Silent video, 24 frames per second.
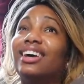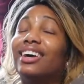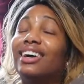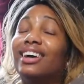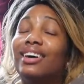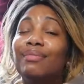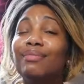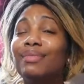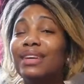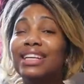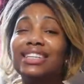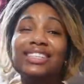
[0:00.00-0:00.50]

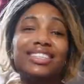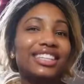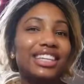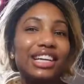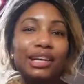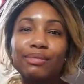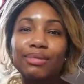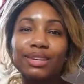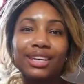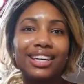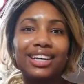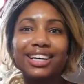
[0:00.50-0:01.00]

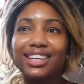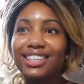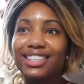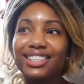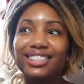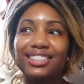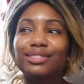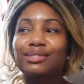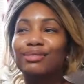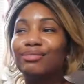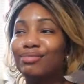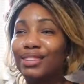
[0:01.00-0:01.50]
amazing
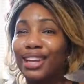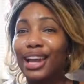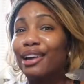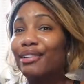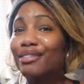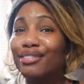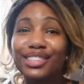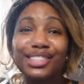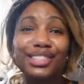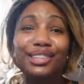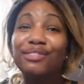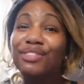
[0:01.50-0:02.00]
because
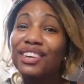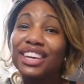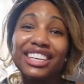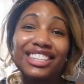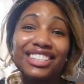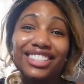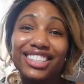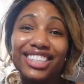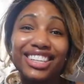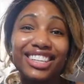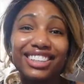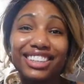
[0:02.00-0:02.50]
life is
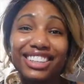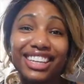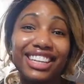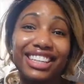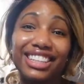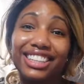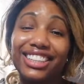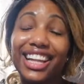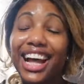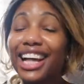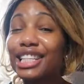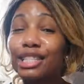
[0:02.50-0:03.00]
amazing,
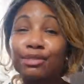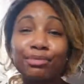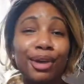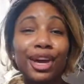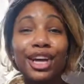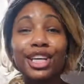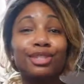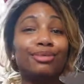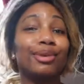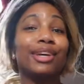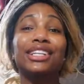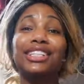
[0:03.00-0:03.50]
and that's my
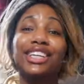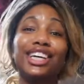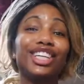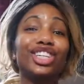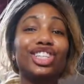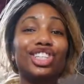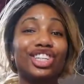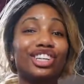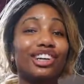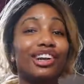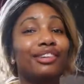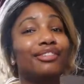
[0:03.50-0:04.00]

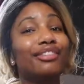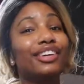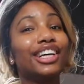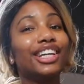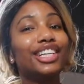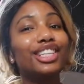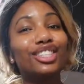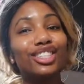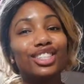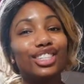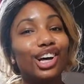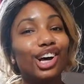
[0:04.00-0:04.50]
expectation of
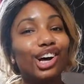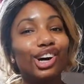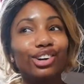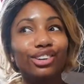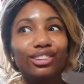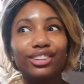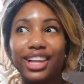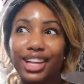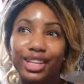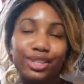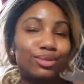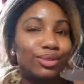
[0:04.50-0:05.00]
it.
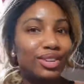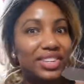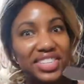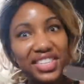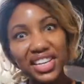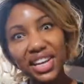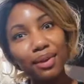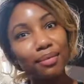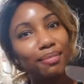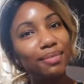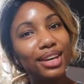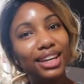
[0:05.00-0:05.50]
So that's what it's
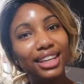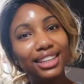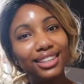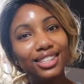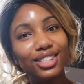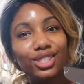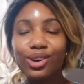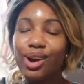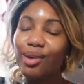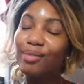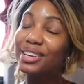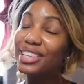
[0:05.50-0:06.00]
going to be.
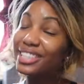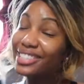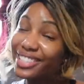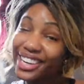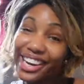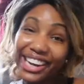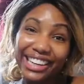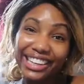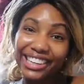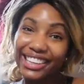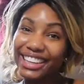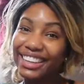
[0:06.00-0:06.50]
So I'm
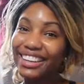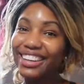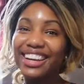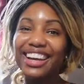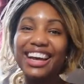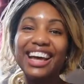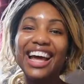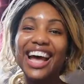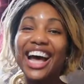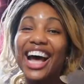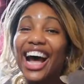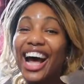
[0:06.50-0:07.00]
excited.
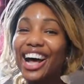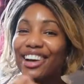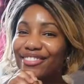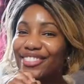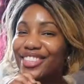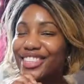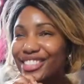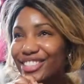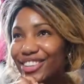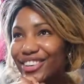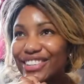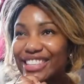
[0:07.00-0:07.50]
I'm
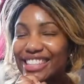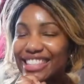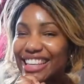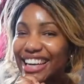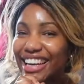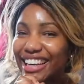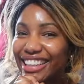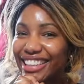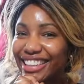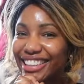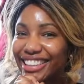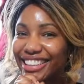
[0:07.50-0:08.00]
so
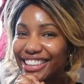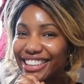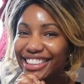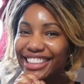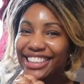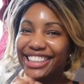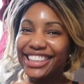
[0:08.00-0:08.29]
excited.